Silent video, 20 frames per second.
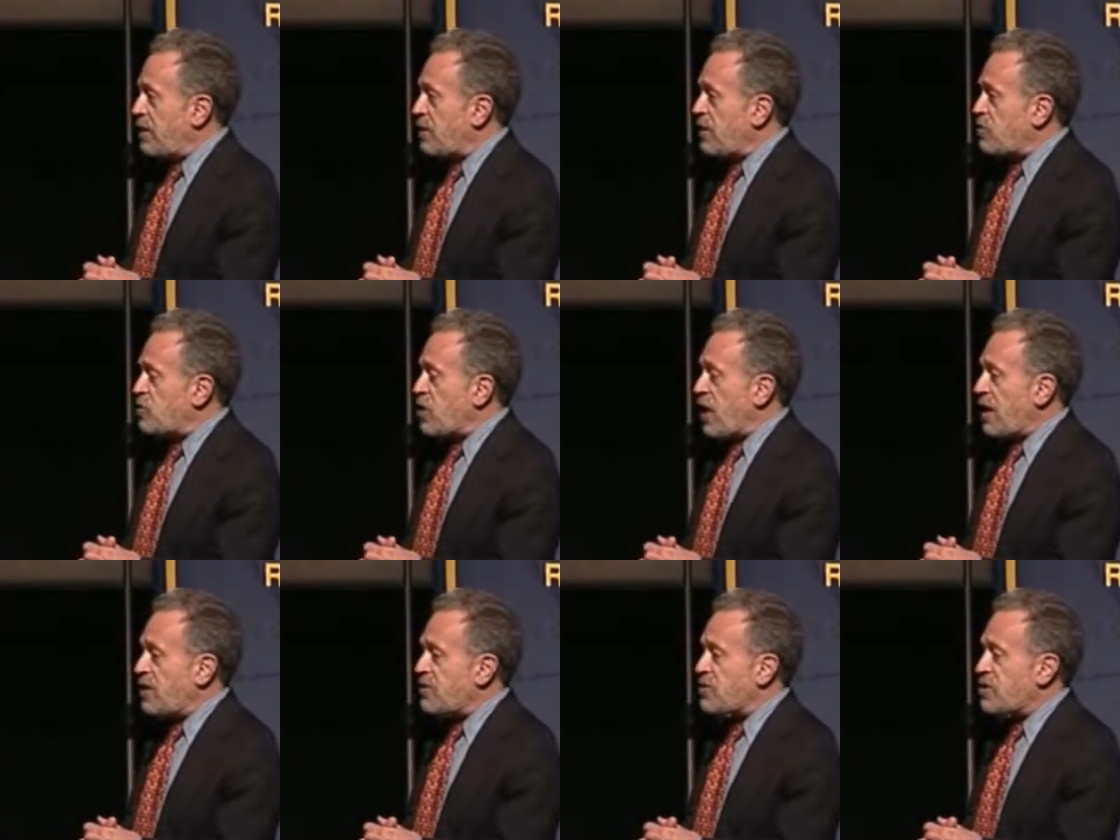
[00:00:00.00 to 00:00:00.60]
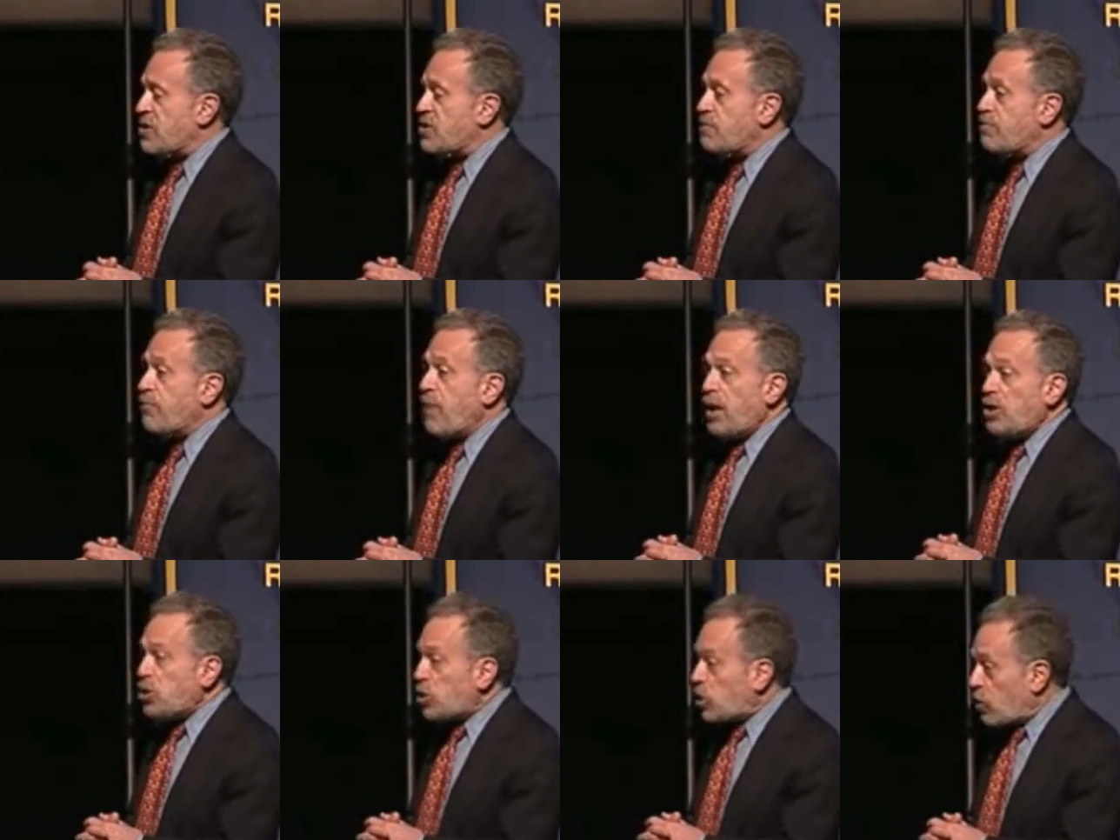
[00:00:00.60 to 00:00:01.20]
the chance is
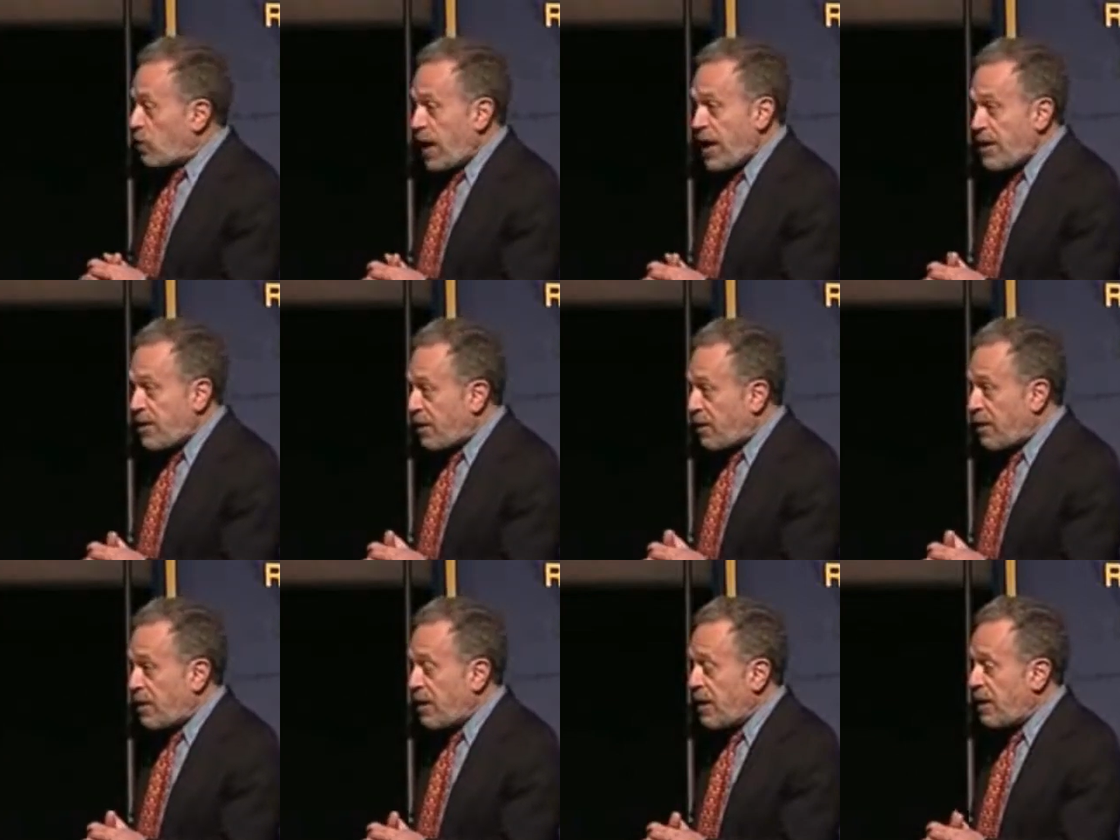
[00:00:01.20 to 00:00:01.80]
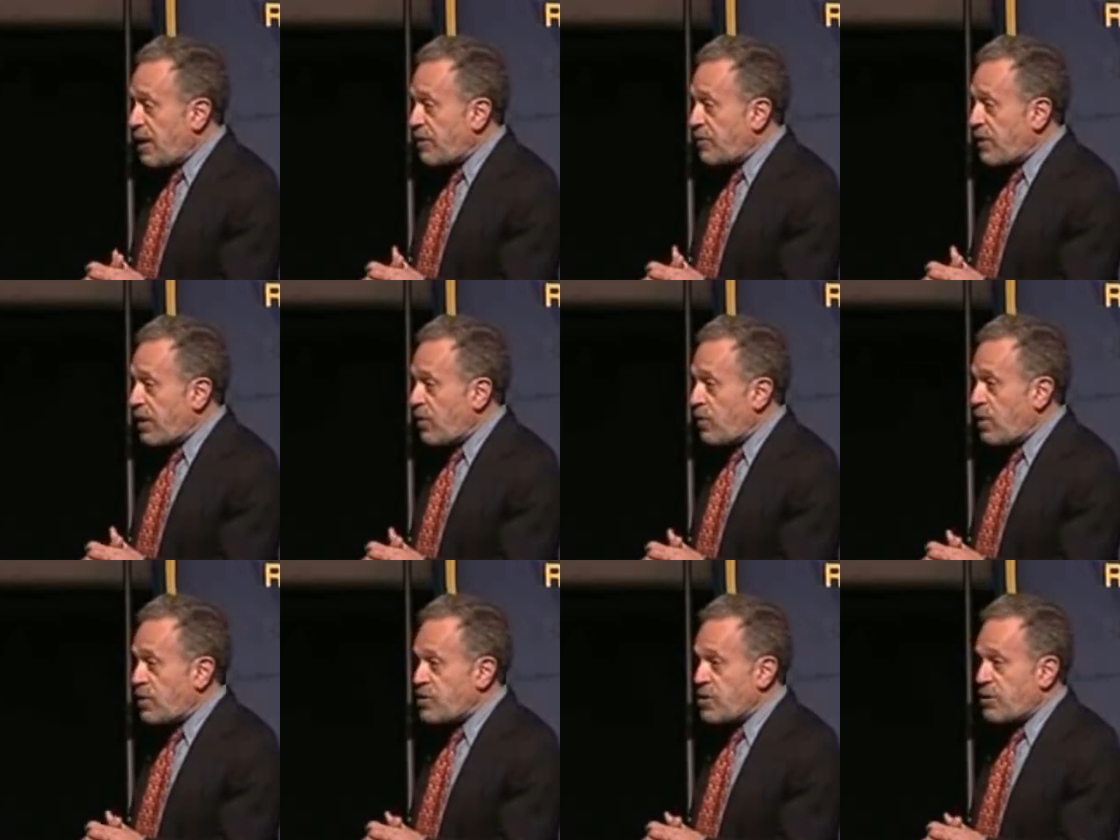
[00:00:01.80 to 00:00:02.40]
much greater than
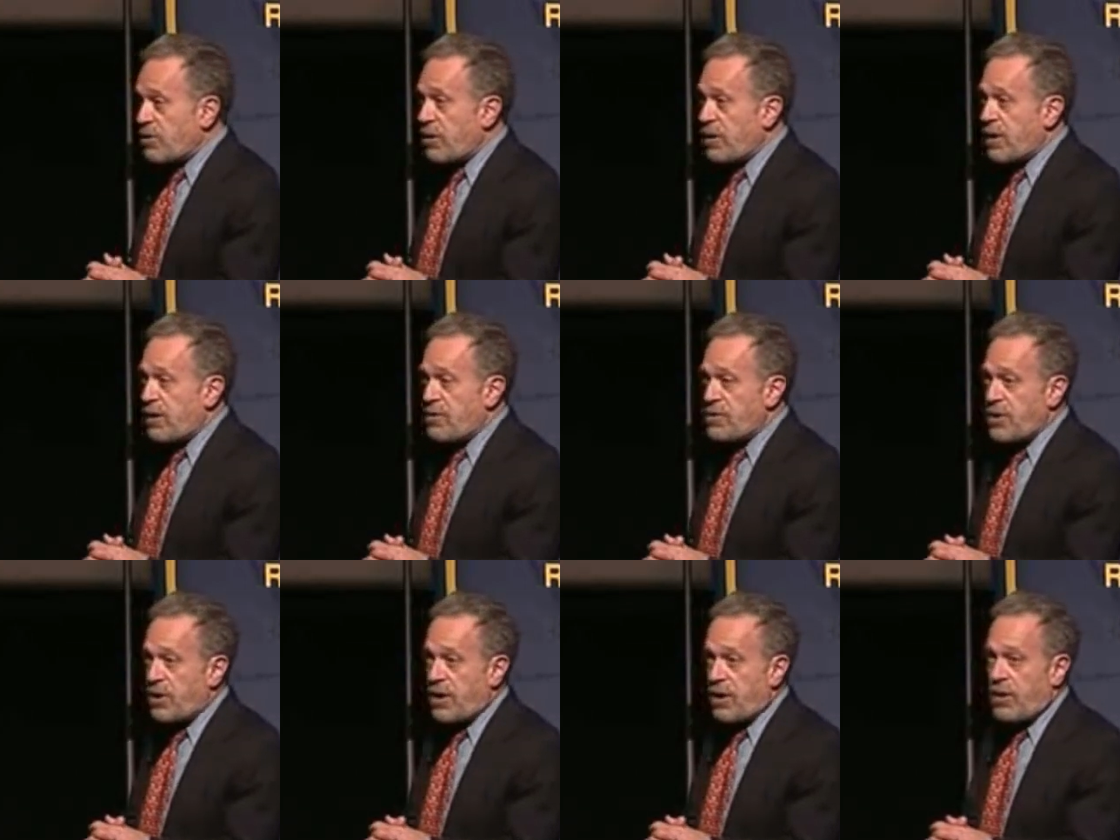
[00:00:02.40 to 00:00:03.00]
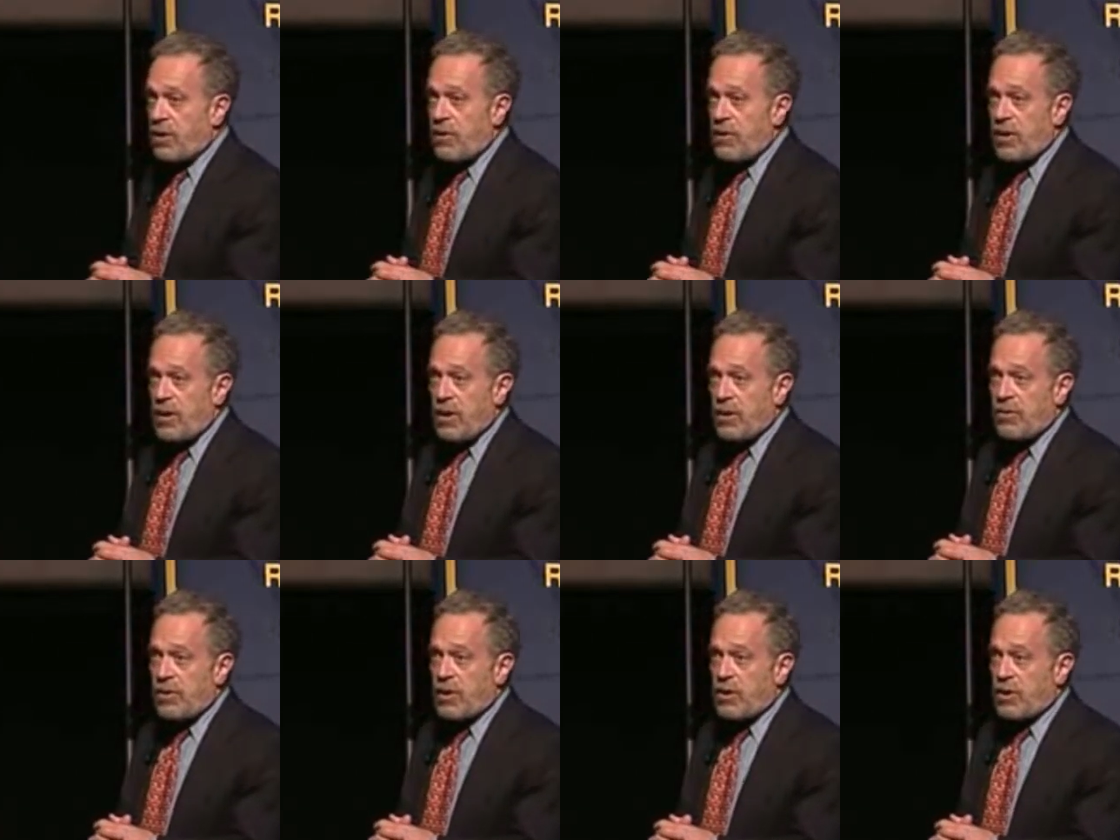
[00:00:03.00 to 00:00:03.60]
it was 30 years ago
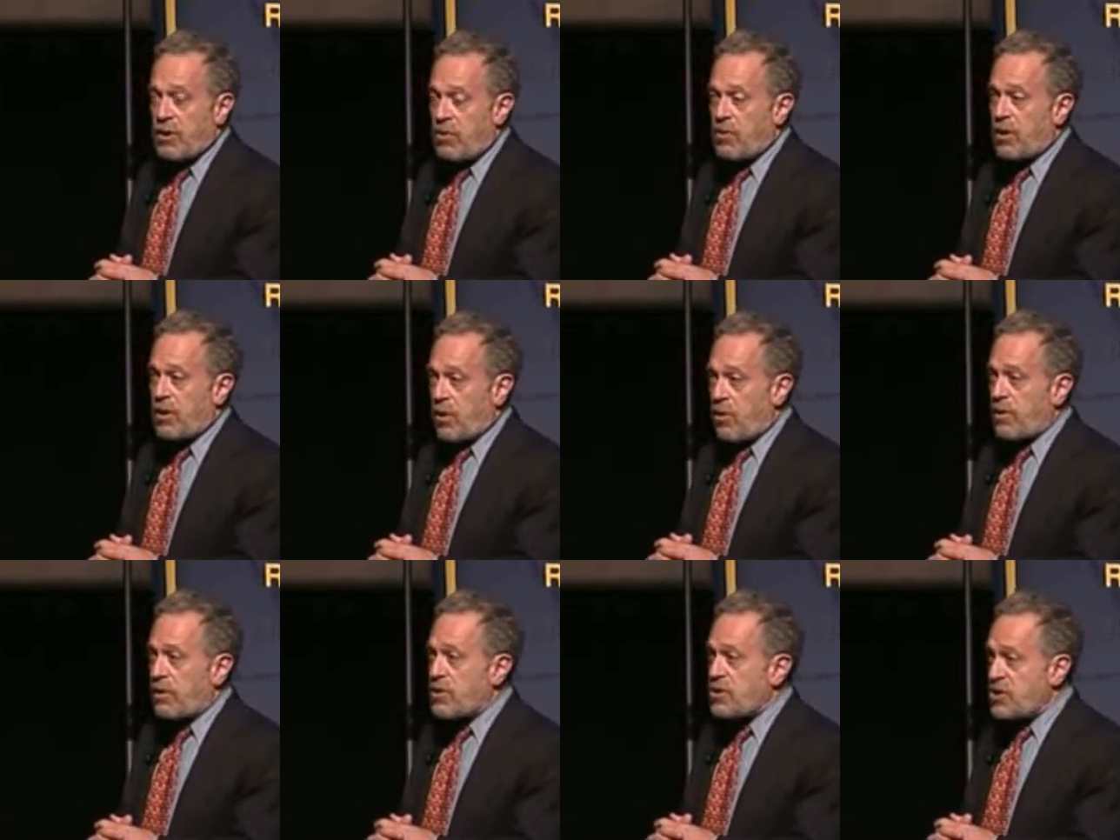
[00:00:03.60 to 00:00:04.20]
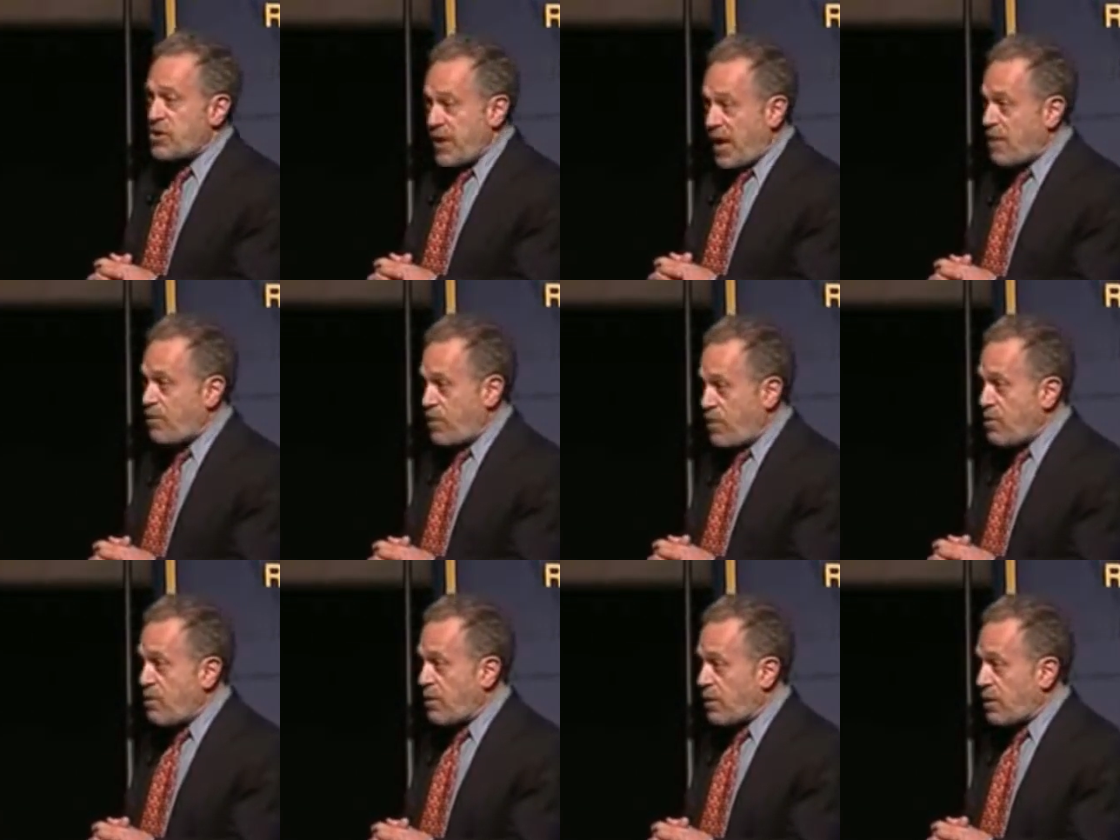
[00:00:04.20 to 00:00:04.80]
that you are going to stay
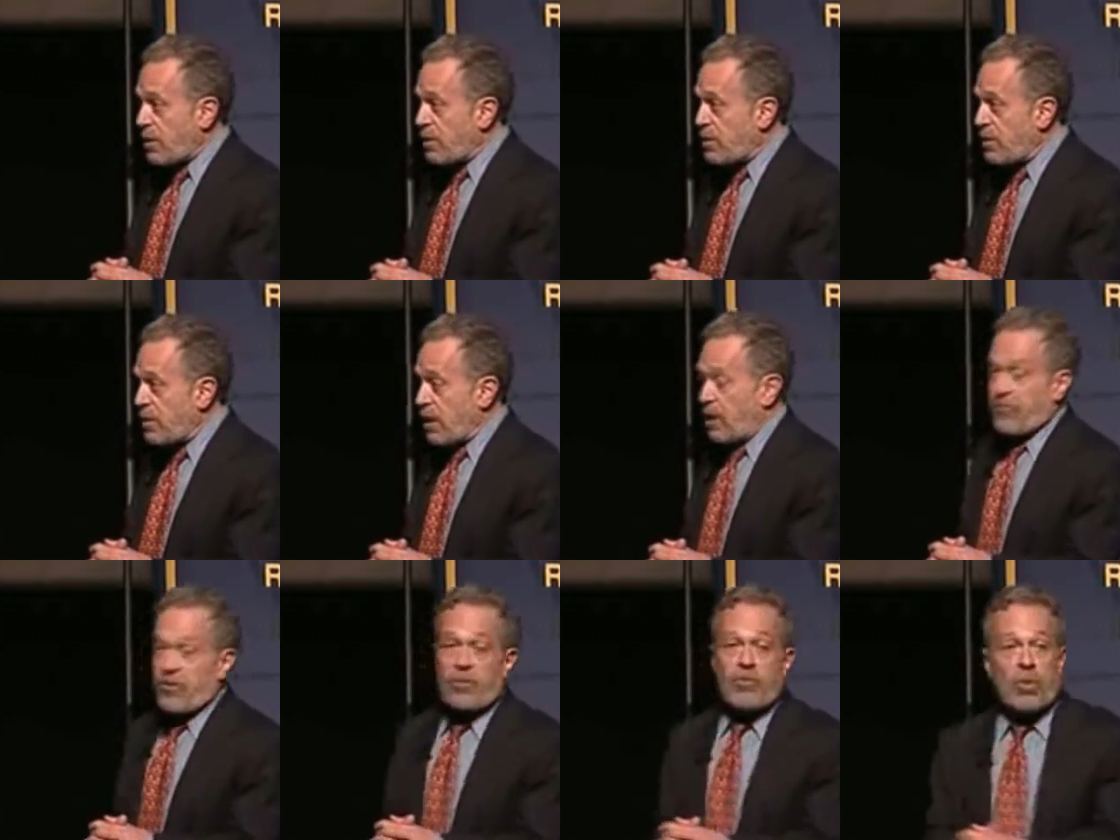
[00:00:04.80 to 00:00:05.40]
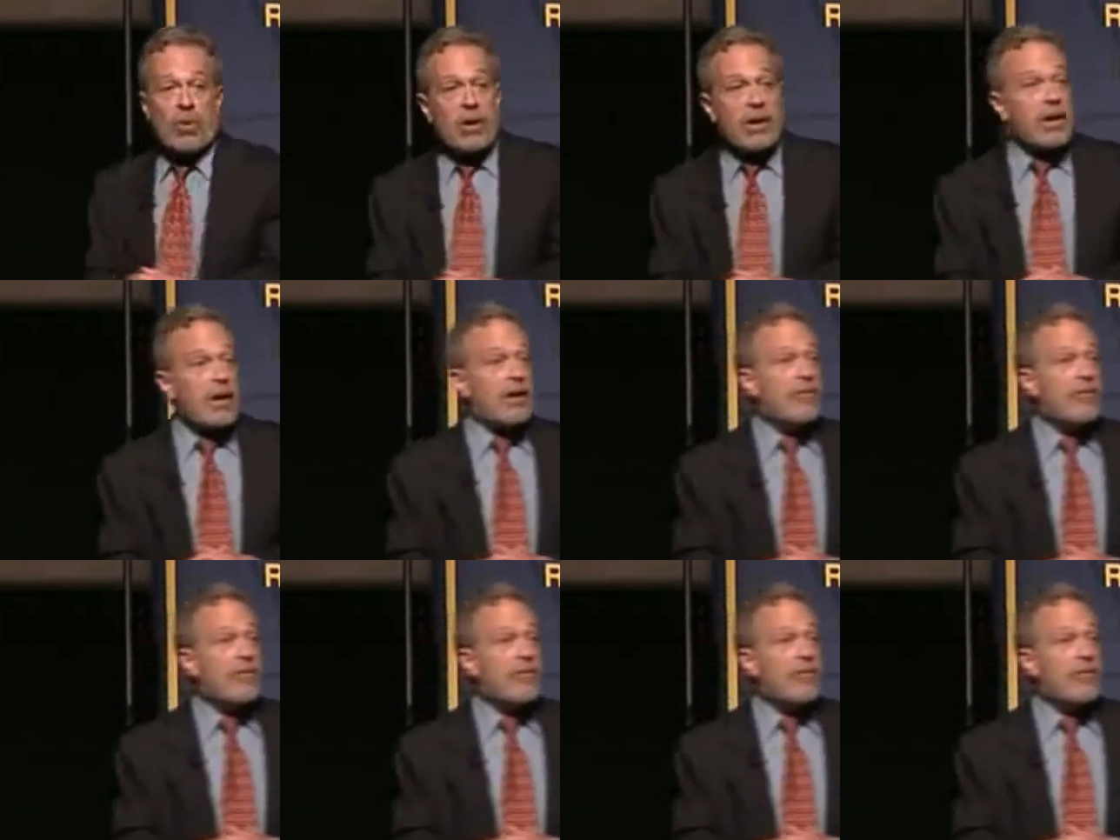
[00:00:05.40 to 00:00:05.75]
poor. If you're born